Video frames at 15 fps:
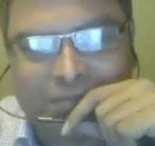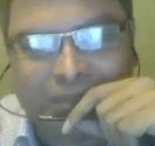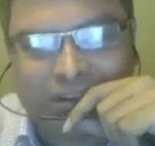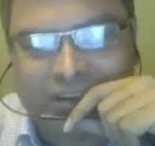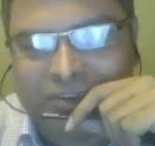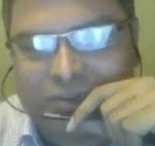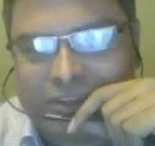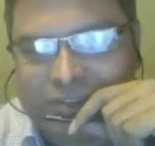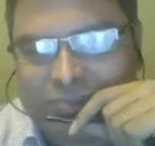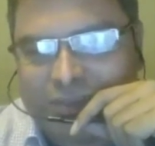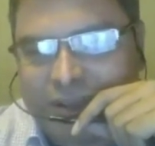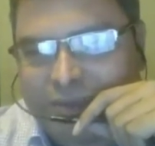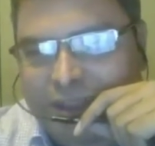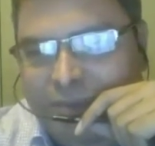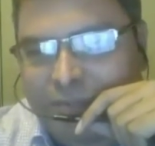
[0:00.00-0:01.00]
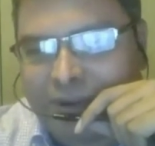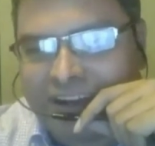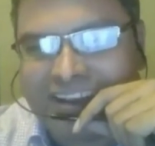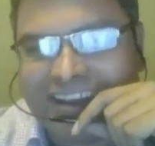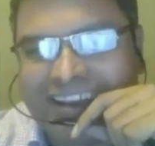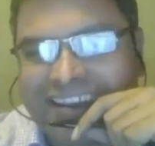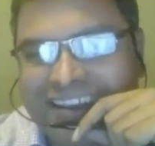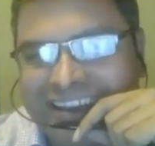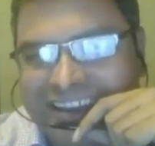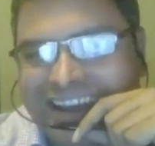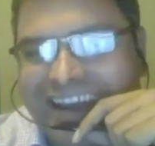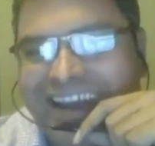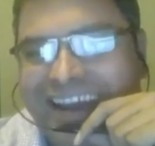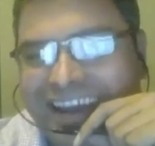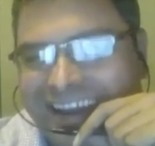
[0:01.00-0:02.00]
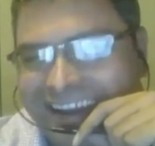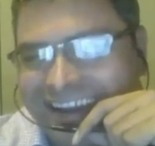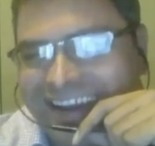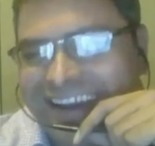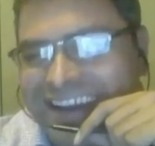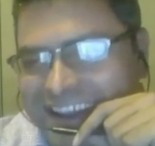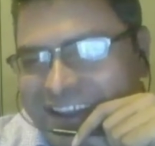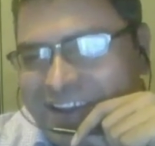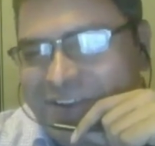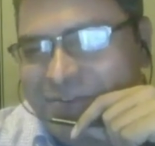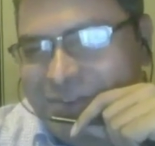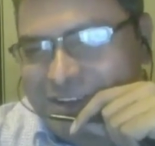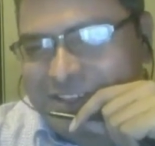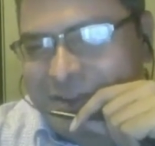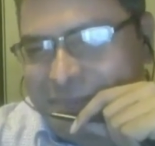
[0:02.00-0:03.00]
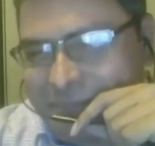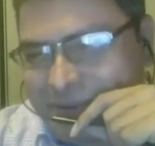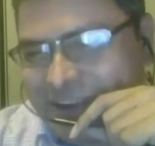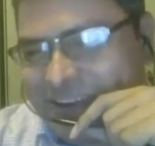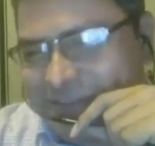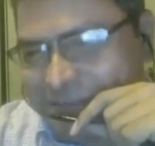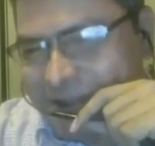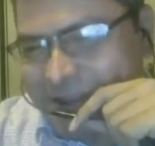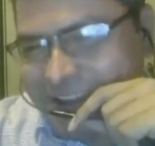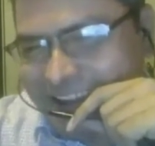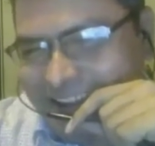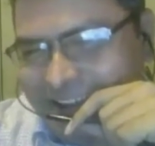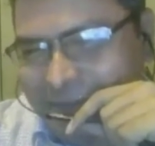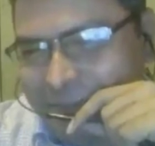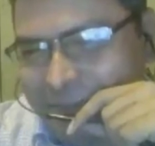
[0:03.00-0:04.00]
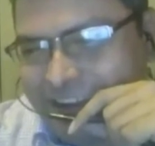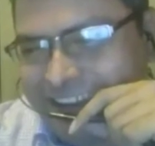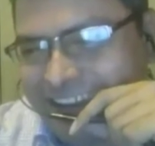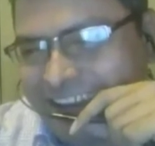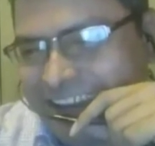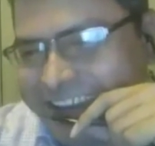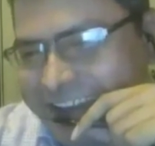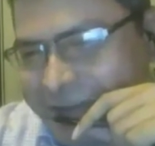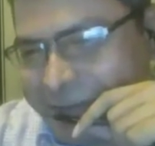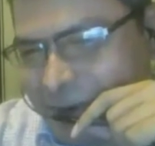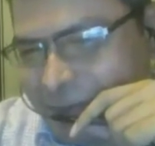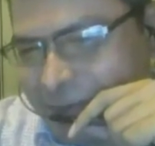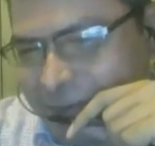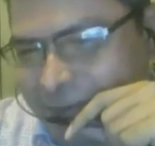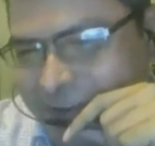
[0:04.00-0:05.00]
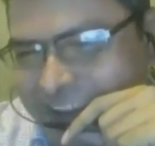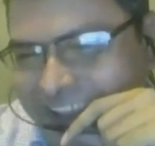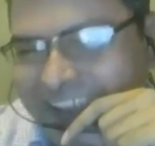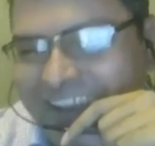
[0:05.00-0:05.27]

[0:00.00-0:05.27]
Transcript: It was maybe a bit higher. It was a bit higher probably.